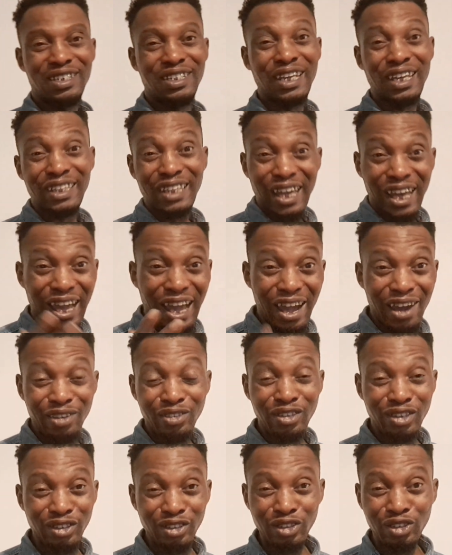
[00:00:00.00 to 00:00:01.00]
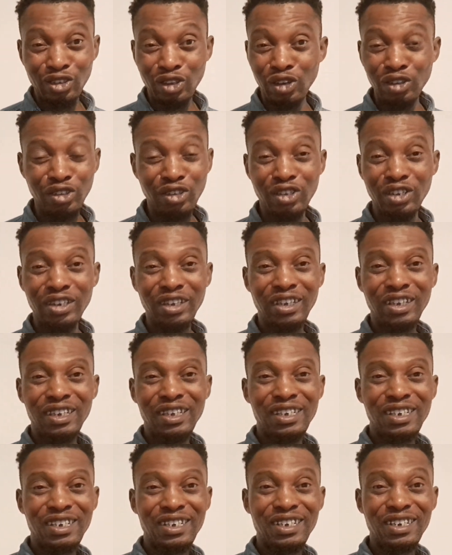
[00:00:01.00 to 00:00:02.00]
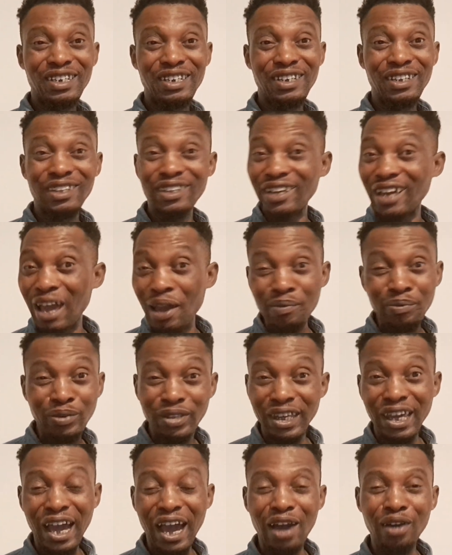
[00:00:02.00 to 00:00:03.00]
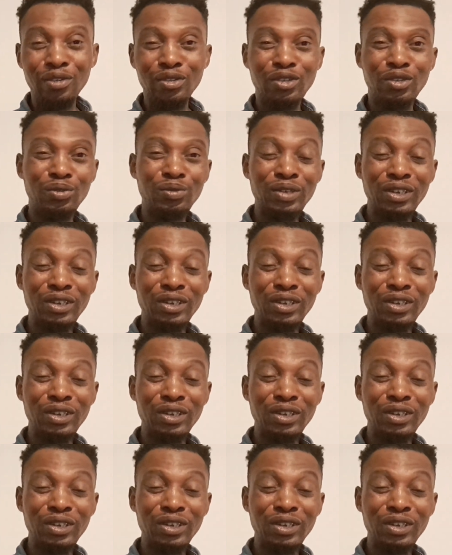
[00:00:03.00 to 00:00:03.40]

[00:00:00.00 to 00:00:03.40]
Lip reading: That house is just empty house